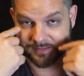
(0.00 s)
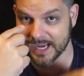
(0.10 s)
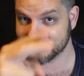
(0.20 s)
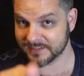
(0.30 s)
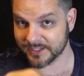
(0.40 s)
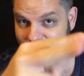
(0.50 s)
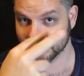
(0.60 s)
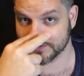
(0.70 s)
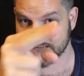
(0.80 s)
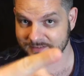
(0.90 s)
I see
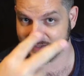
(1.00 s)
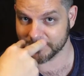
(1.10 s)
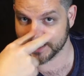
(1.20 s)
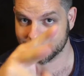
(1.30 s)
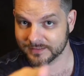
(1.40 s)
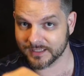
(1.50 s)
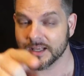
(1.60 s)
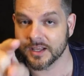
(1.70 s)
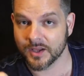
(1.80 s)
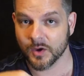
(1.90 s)
you, I see me.
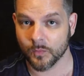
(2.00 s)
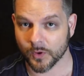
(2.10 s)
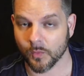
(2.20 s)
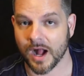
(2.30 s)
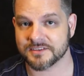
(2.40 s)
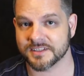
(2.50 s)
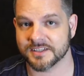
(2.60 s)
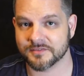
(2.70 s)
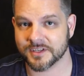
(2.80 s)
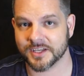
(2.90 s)
We're watching
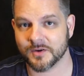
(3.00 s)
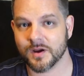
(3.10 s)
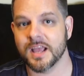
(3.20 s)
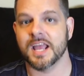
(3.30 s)
this video